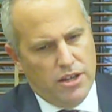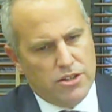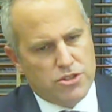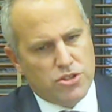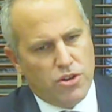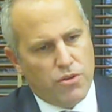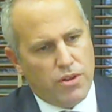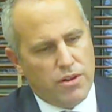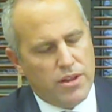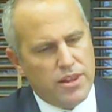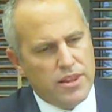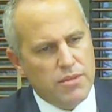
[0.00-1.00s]
So
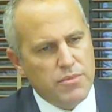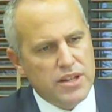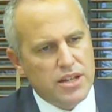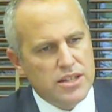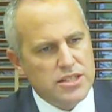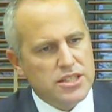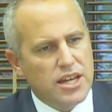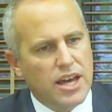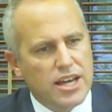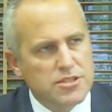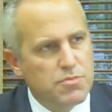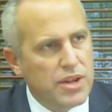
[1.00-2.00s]
the Middle East
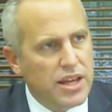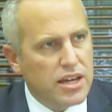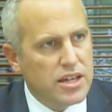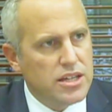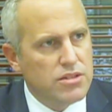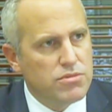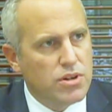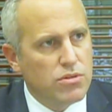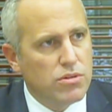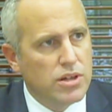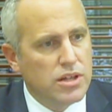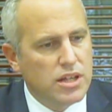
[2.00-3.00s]
has played a key
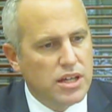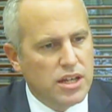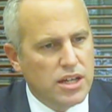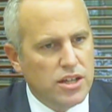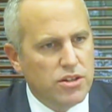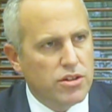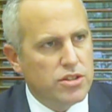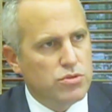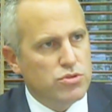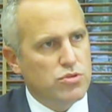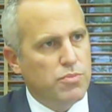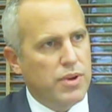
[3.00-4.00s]
role in order to
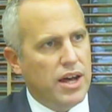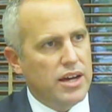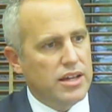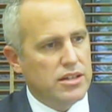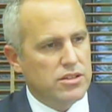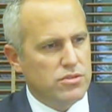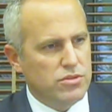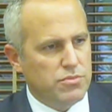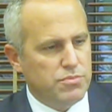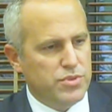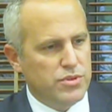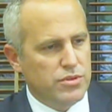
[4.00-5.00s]
supply, to
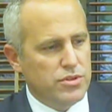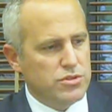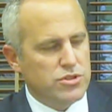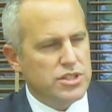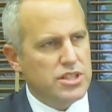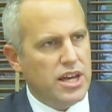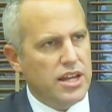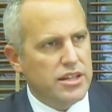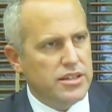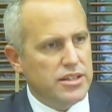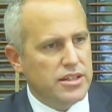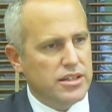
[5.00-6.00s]
produce
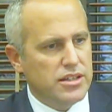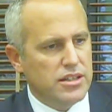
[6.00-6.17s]
energy